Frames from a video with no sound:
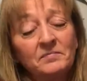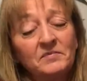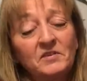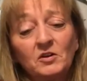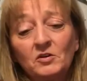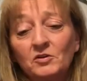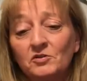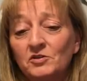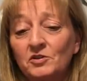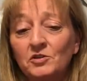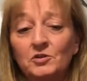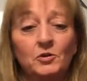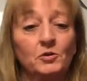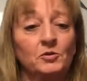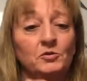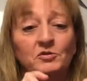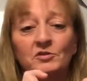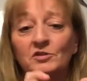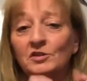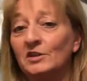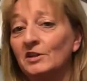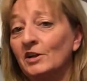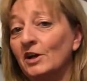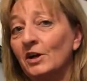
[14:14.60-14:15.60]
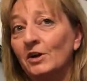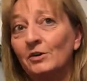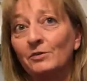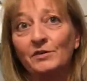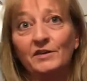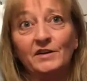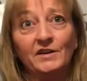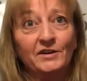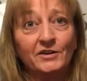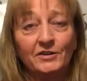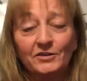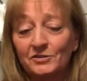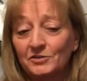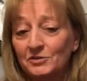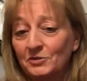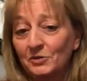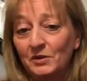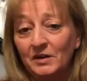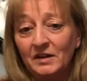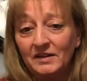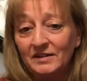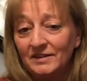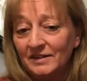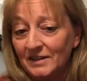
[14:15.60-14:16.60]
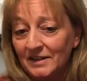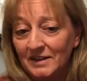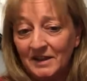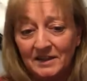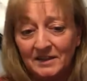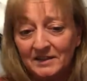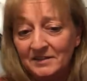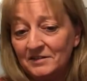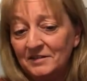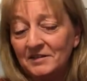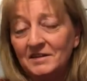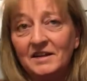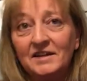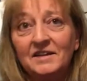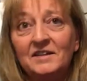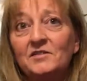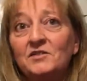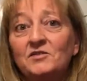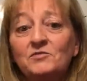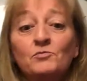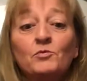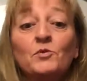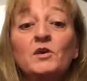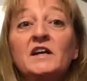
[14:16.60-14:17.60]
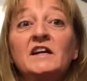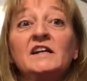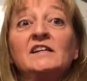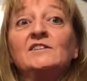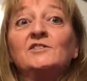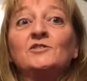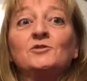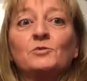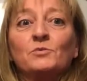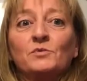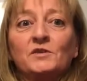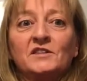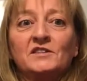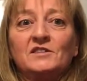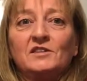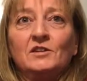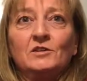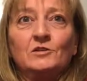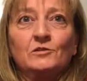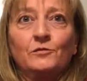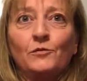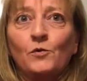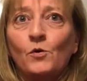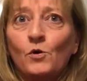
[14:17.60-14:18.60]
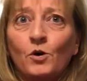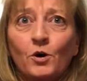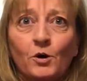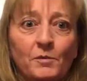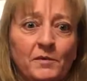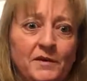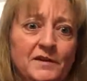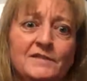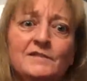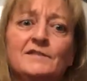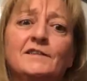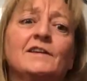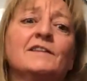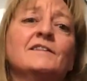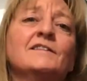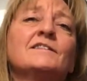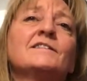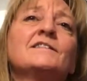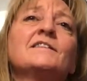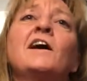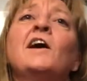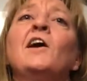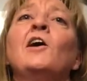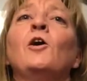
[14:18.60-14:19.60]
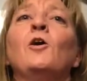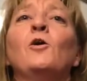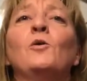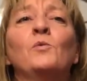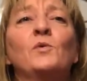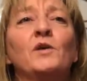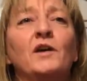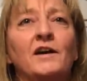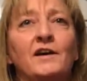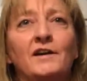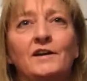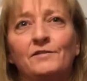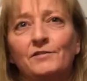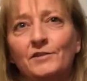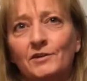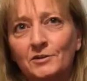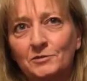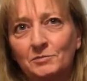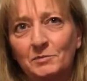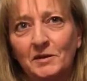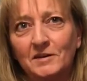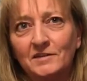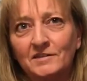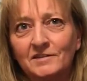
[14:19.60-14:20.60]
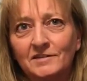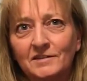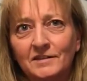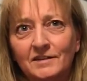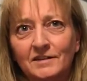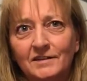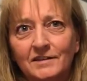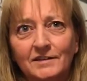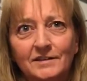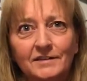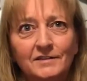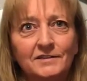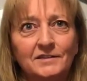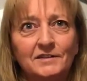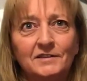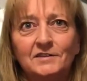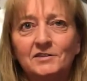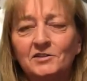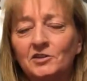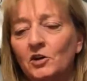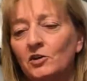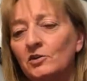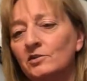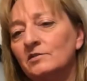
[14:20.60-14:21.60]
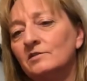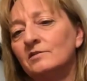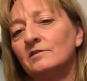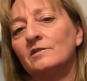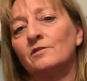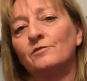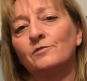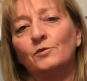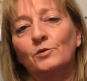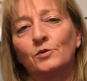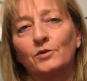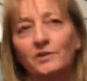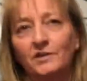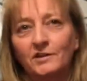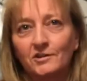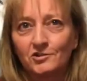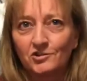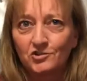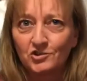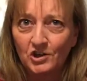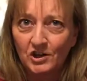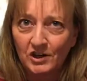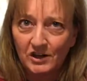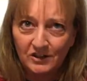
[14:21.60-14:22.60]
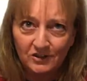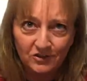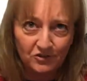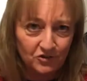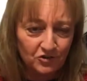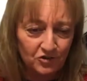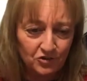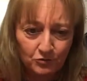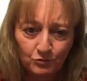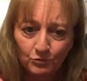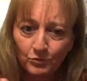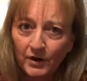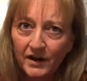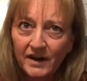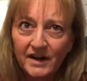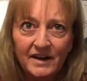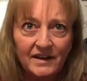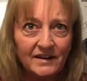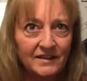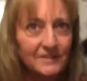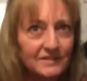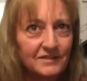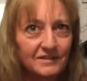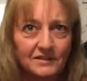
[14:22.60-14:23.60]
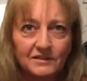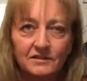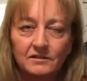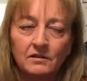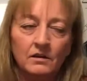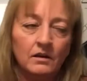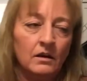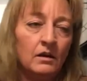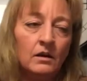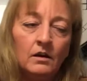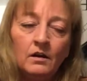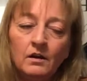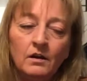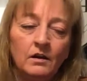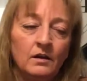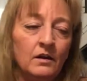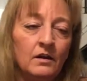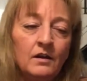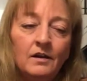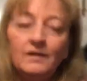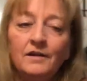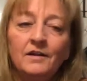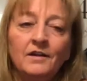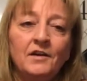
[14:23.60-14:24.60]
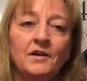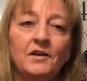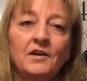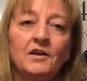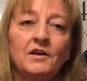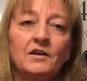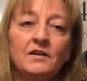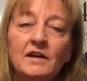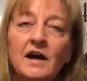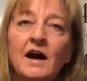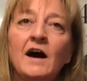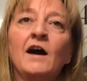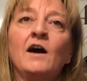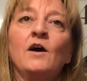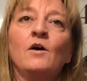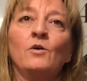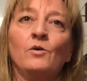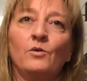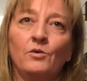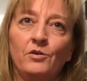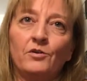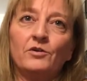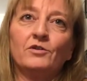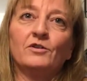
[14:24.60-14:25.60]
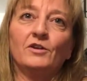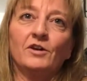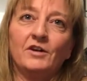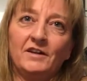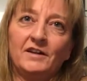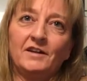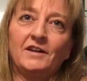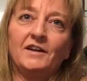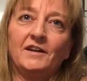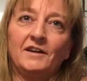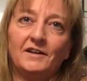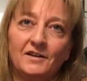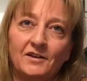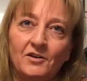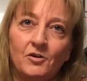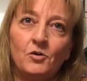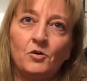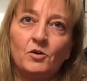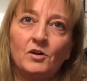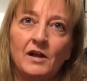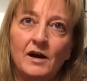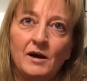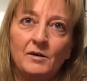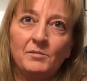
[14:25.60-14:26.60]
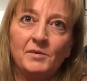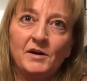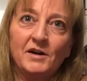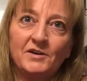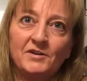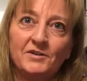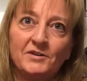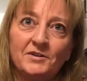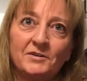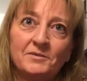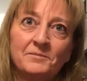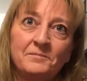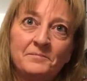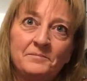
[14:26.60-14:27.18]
There's an OCR reader, so it reads the receipts for them. It can tell what kind of expense it is. It does the foreign exchange rates. Now they're liking it a whole lot better.